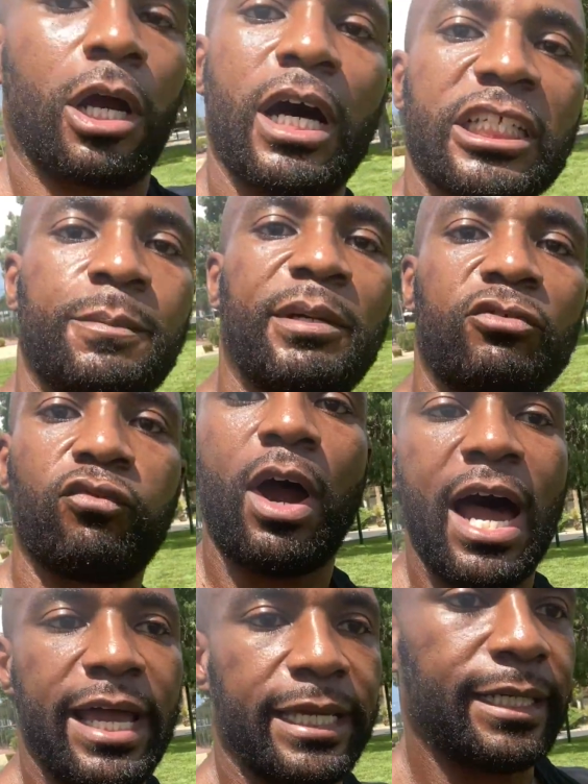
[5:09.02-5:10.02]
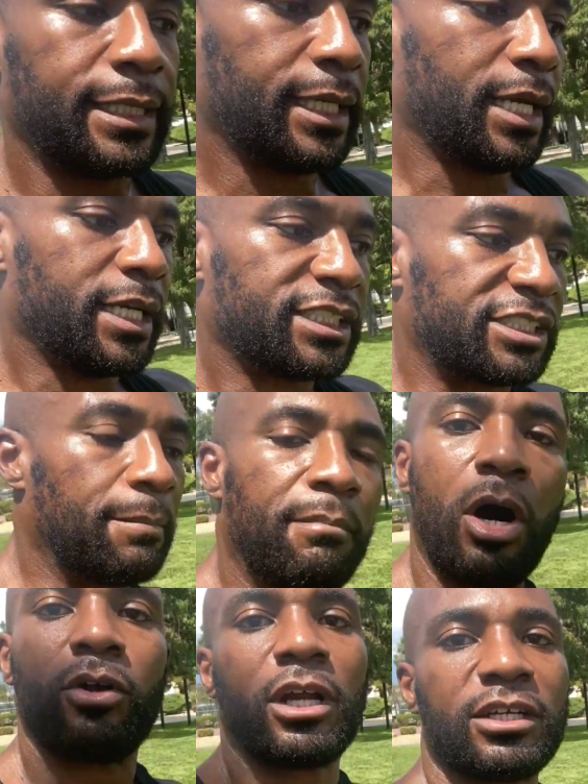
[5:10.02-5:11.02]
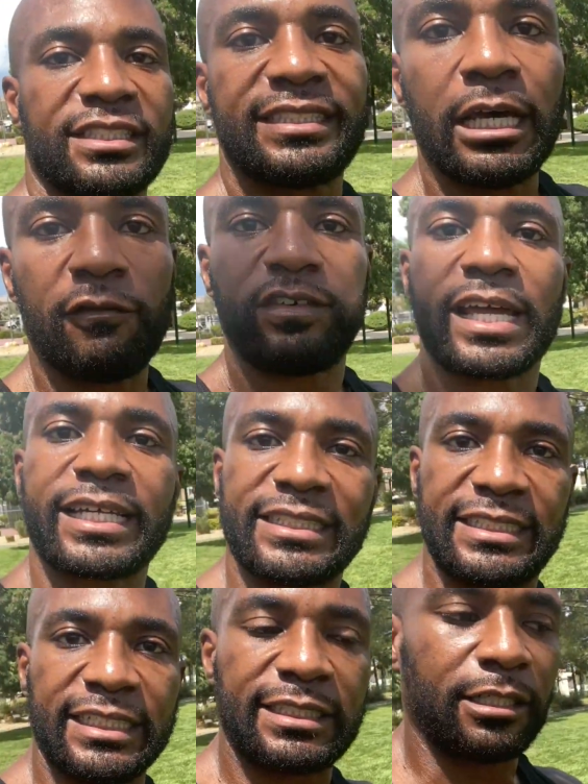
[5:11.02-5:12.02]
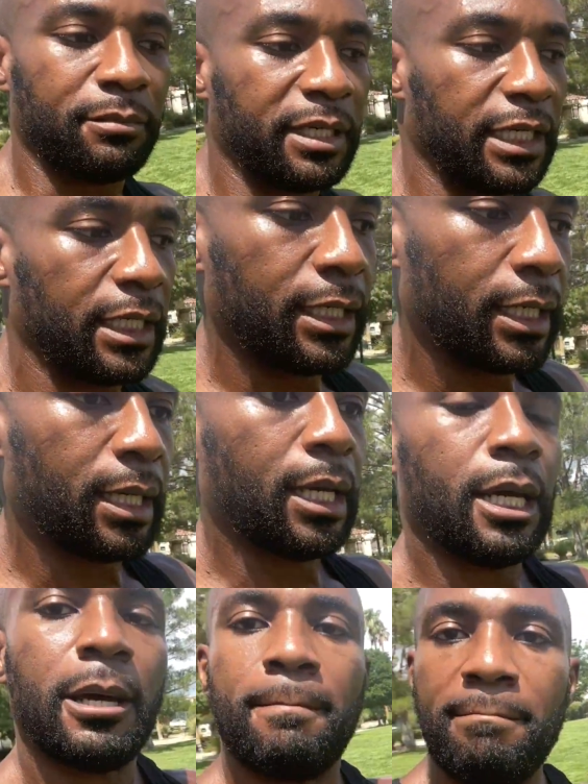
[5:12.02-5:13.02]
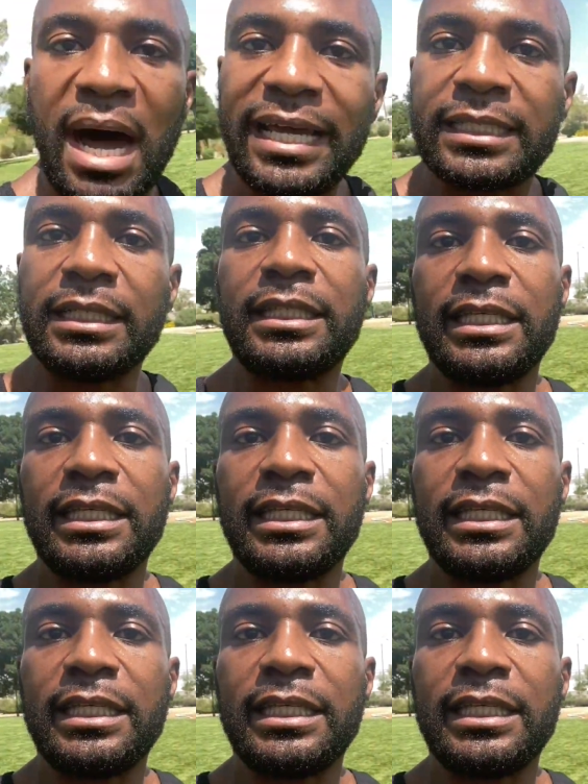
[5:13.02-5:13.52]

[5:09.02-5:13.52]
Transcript: husband, Ryan, Simone herself like a sister to me, Micah, the